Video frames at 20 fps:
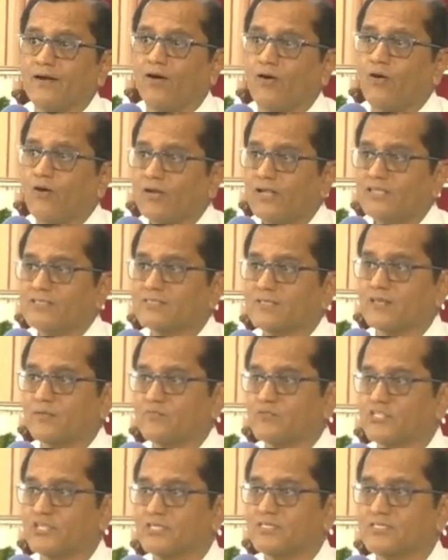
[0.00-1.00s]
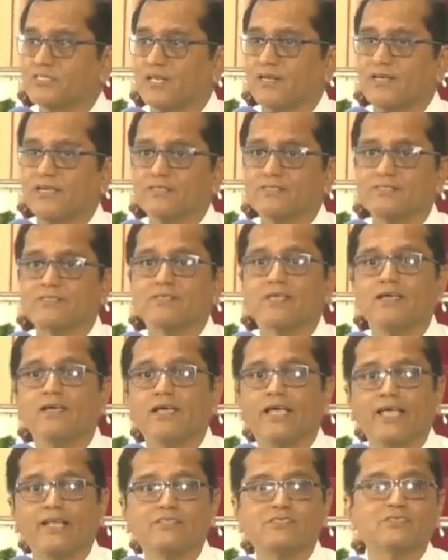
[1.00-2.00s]
all our scriptures tell us
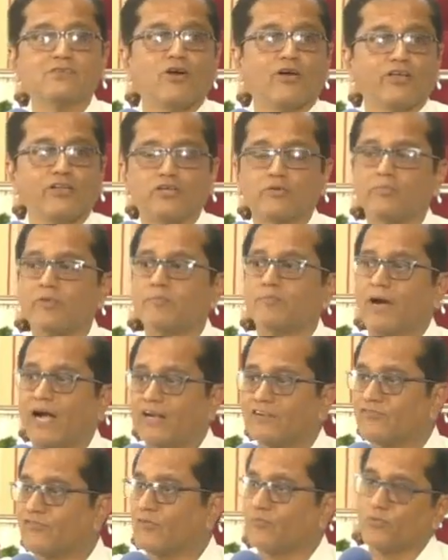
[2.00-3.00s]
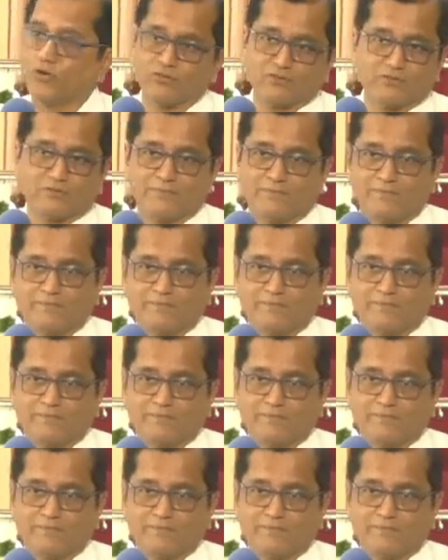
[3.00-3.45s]
it's going to be bad for both.